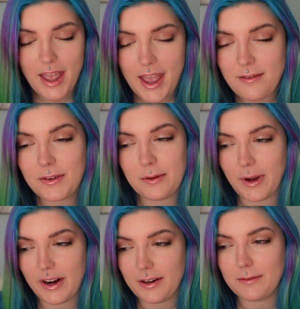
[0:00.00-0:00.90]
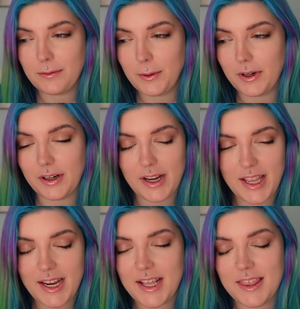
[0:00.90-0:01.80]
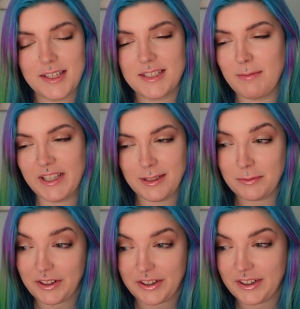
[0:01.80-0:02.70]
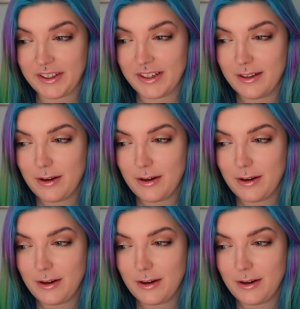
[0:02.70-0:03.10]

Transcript: everywhere for anything to make them look good.